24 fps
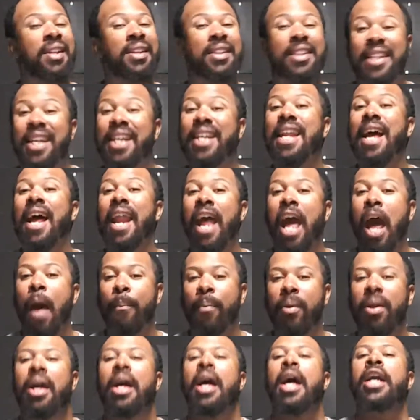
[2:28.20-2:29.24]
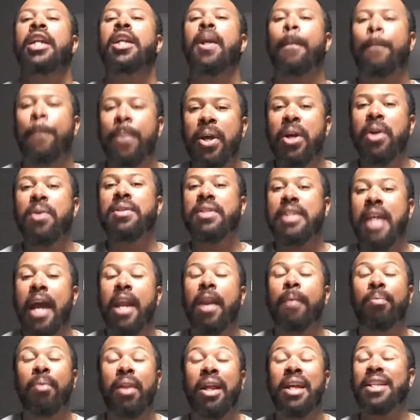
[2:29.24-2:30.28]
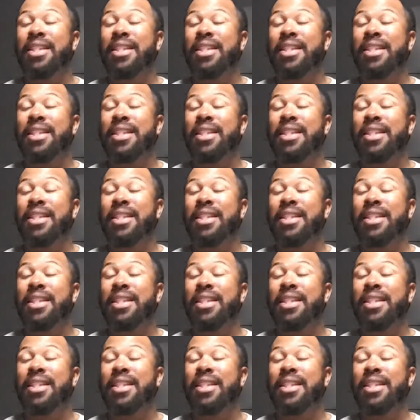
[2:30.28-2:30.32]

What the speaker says: Did not happen. The Bills came to play.